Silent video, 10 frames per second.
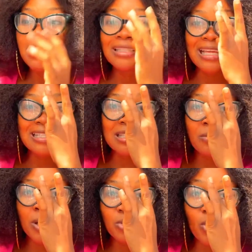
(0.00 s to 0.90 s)
that is
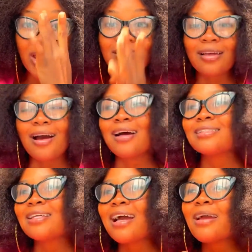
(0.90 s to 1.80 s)
about to enter,
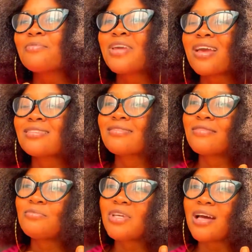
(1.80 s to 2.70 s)
and I am here
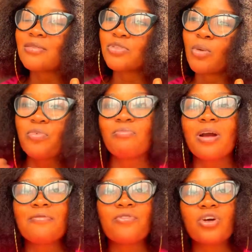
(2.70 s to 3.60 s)
screaming at the top of
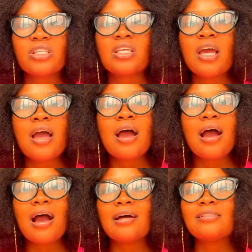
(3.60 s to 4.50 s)
my voice,
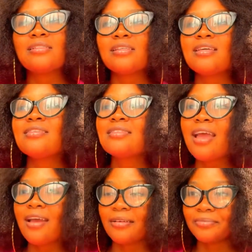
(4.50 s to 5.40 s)
and he's
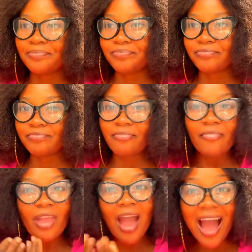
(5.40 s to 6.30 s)
there
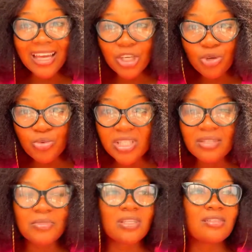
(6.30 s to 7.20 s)
arguing with
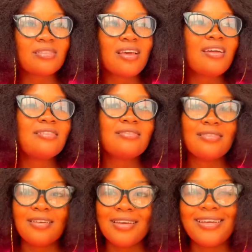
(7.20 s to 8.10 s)
me, saying
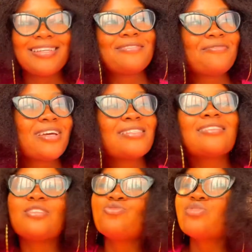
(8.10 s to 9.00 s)
his friends
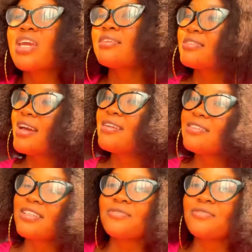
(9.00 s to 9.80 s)
in the UK said,